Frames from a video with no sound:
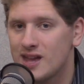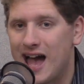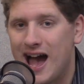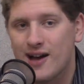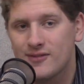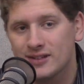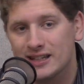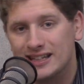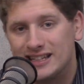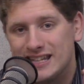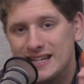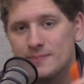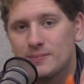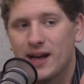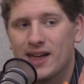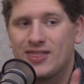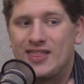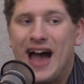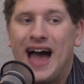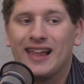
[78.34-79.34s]
Having a team
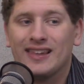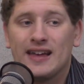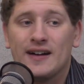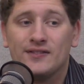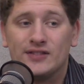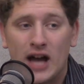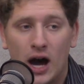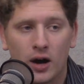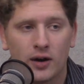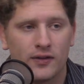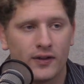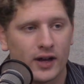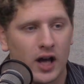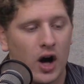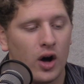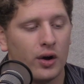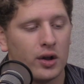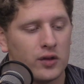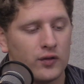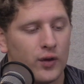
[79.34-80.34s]
like that left out of the
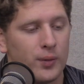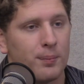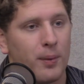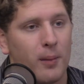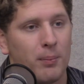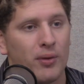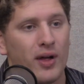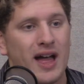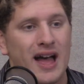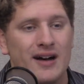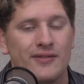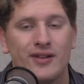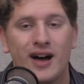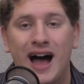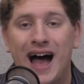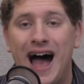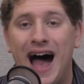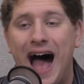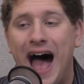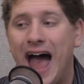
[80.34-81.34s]
college football playoff,
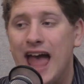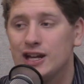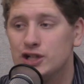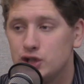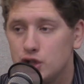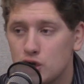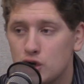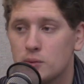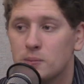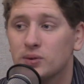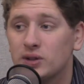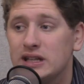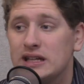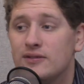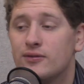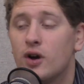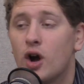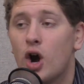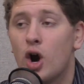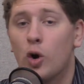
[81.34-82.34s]
I do
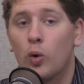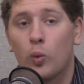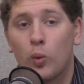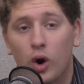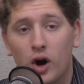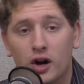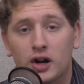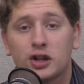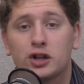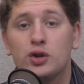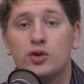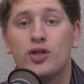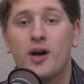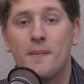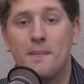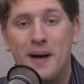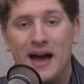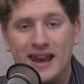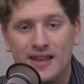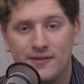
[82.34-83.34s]
believe works to
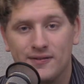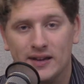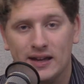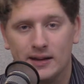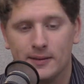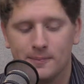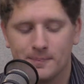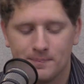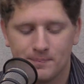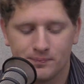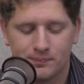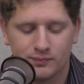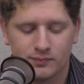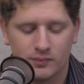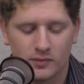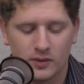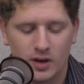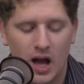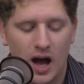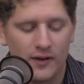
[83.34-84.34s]
the benefit
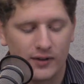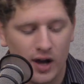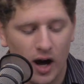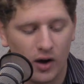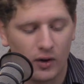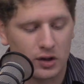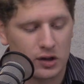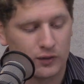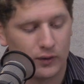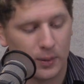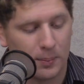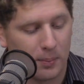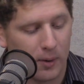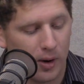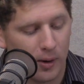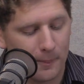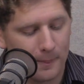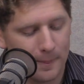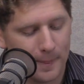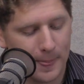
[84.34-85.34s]
of college
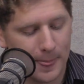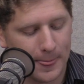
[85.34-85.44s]
football.